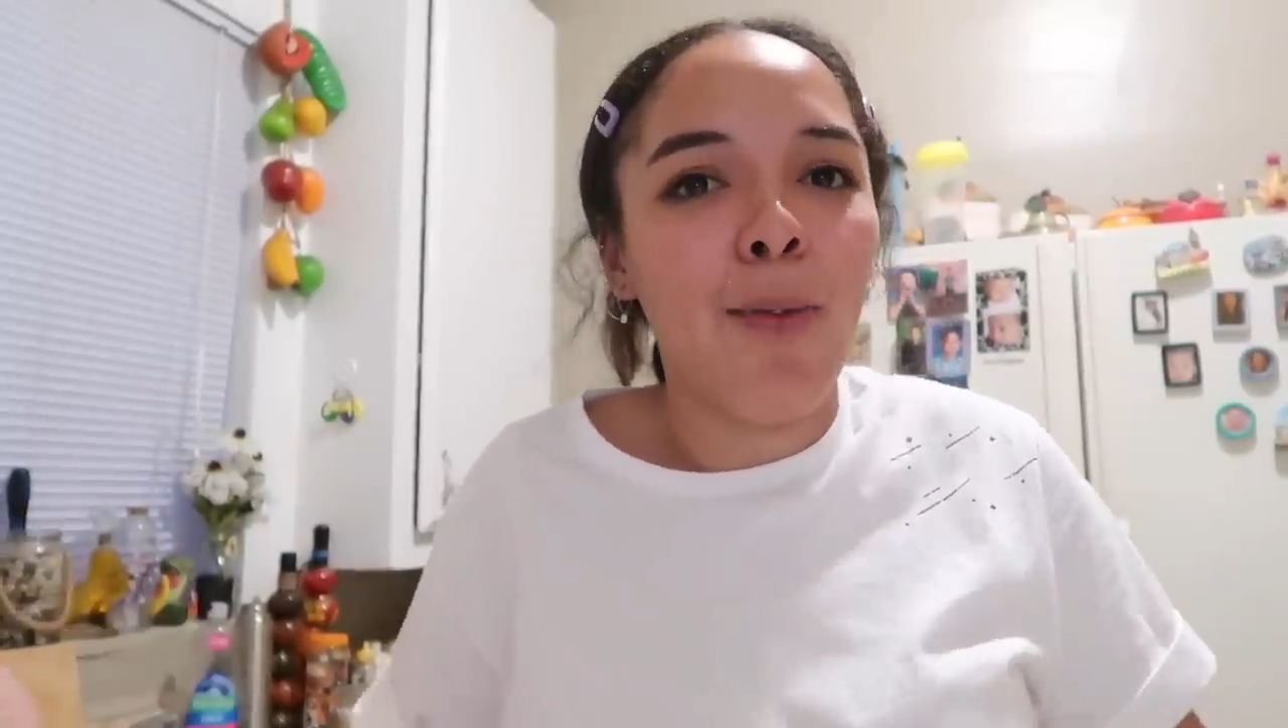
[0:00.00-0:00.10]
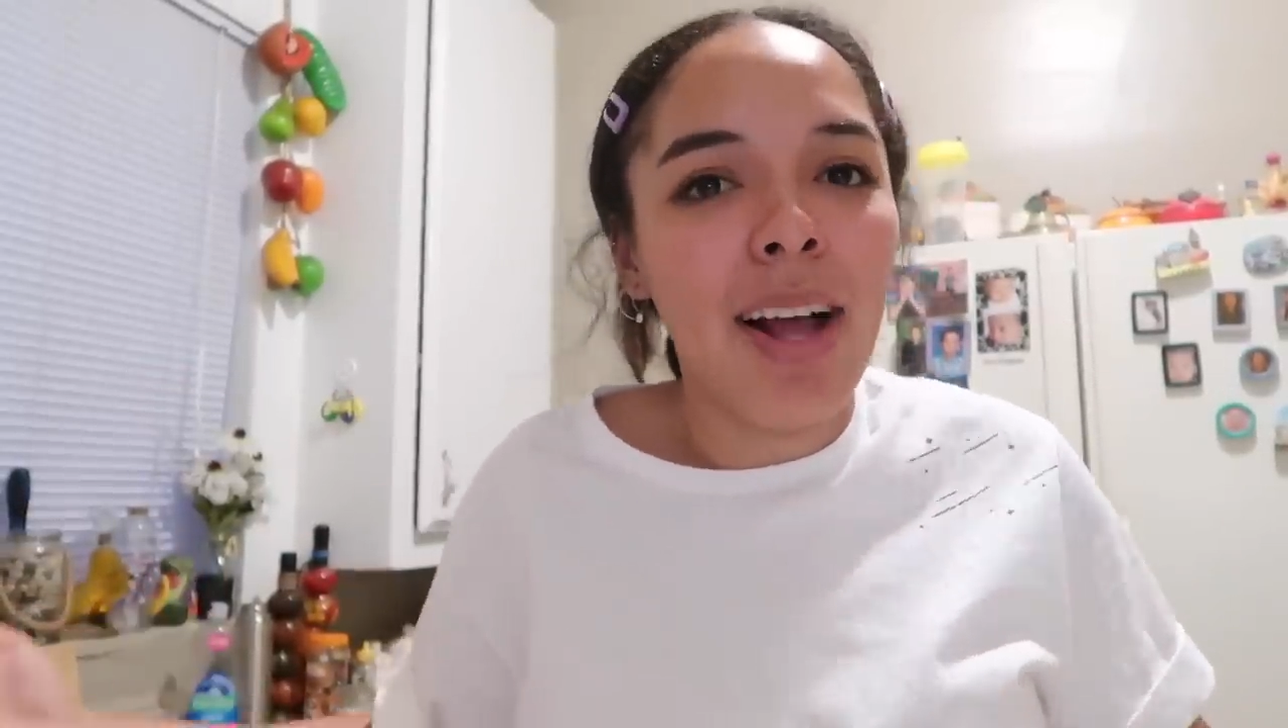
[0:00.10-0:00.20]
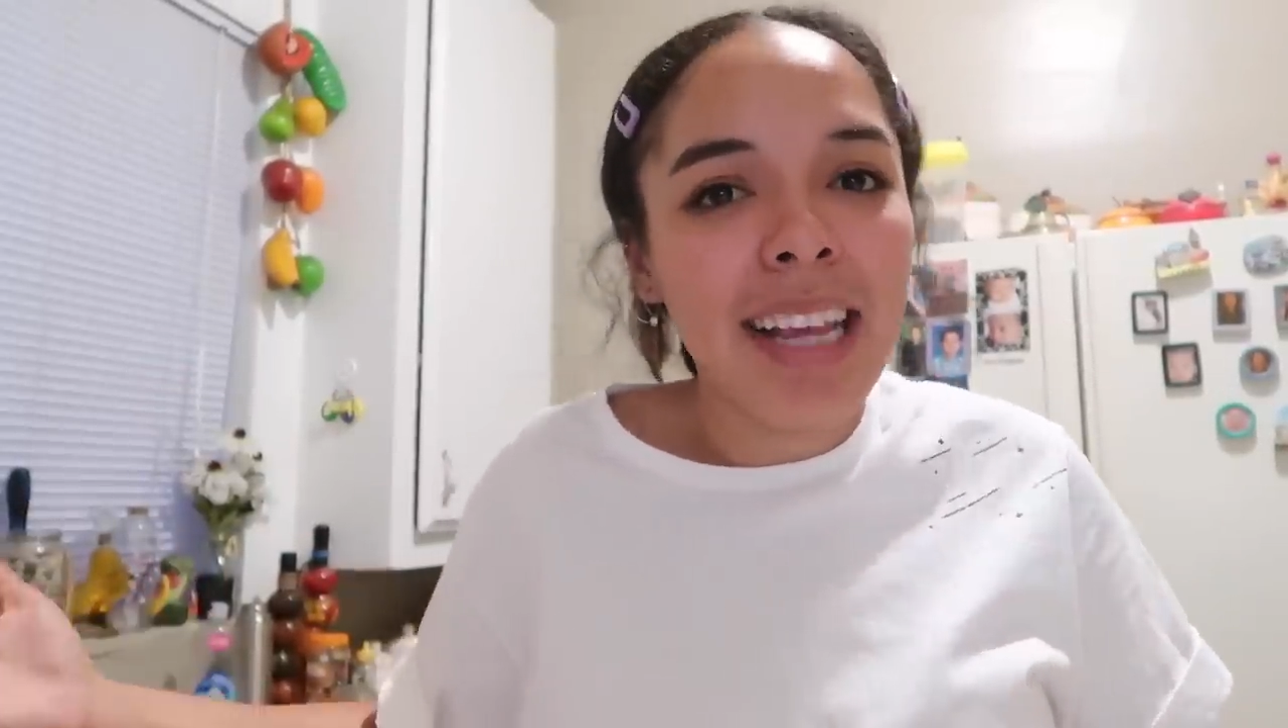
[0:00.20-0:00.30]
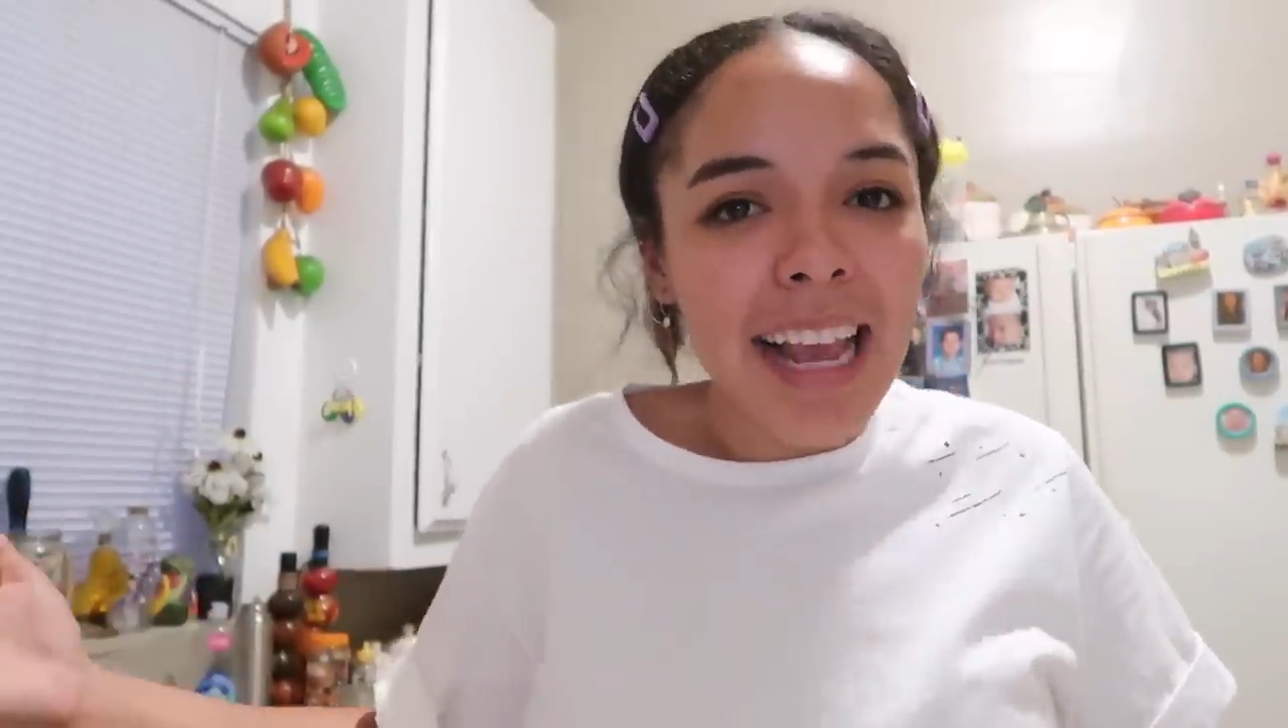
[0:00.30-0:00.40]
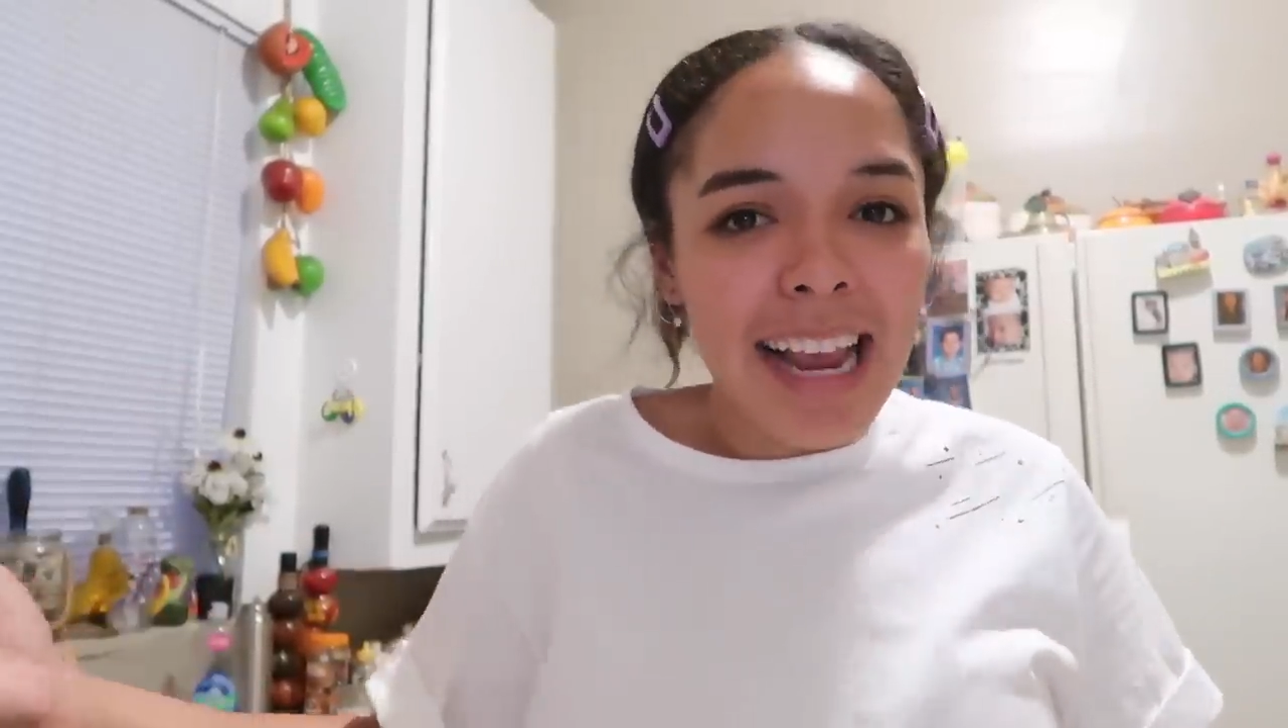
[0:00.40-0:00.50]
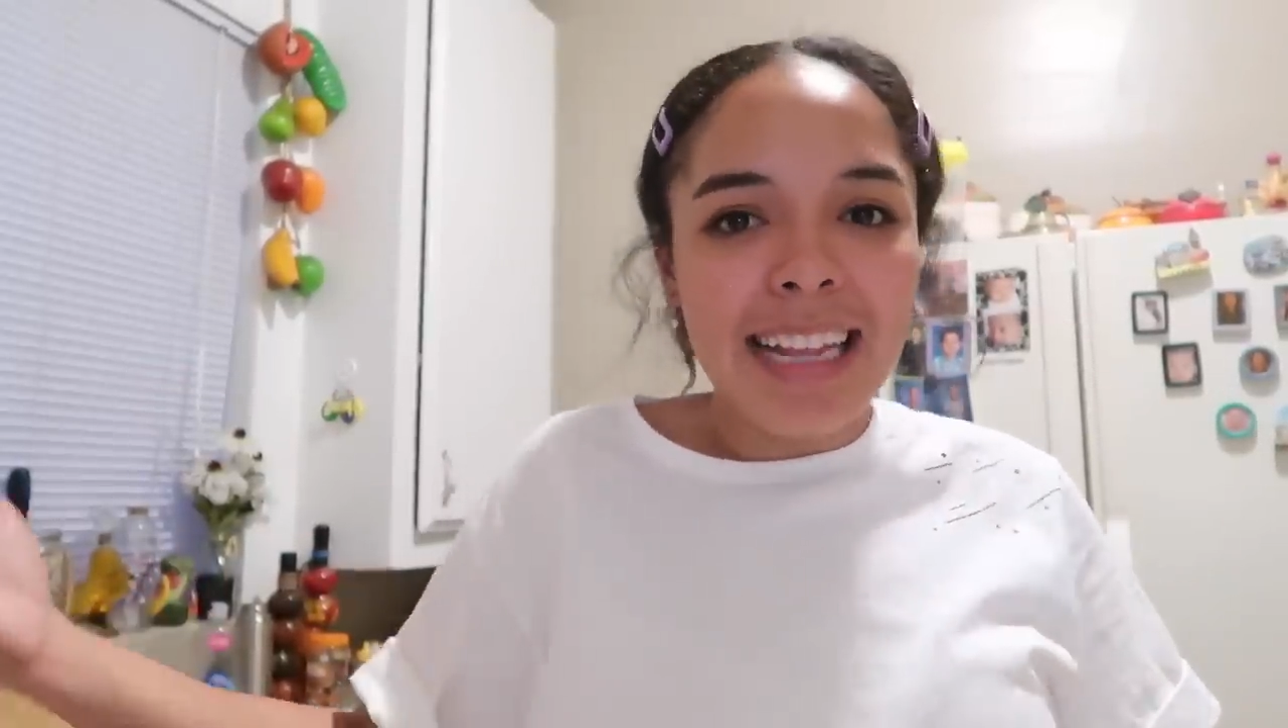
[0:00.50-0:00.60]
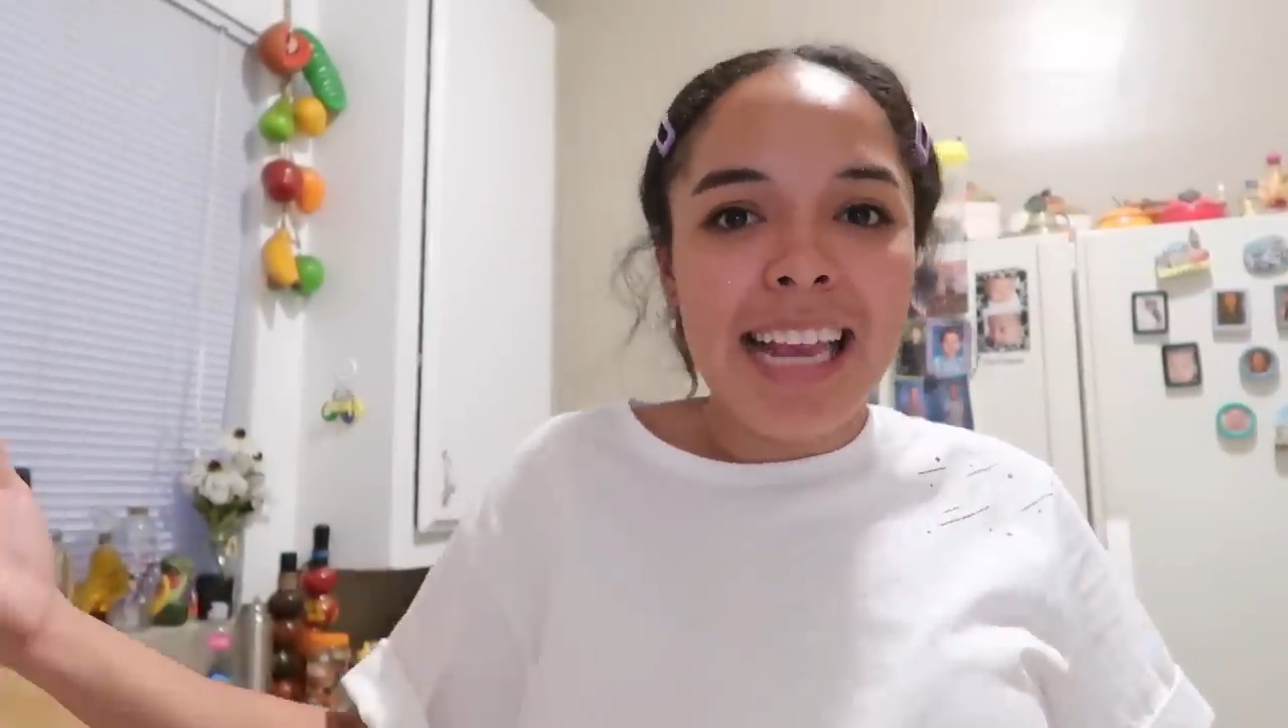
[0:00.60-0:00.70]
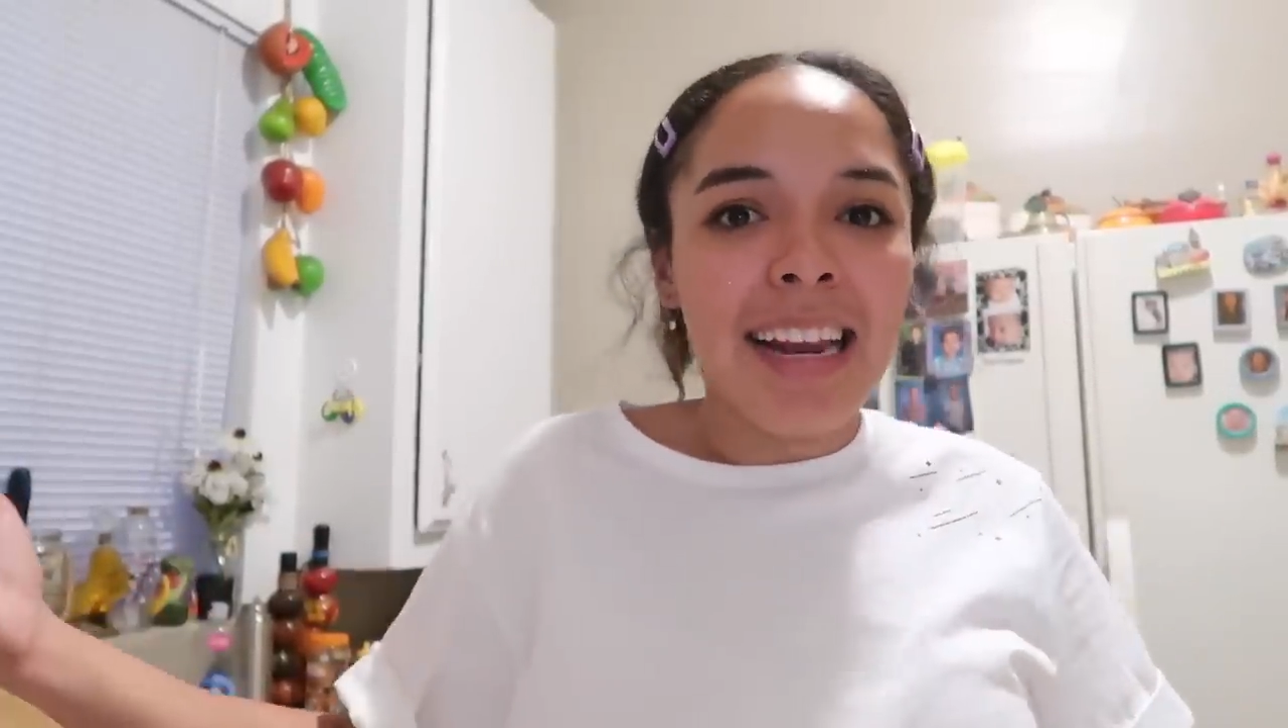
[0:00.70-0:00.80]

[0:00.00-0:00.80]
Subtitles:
1K,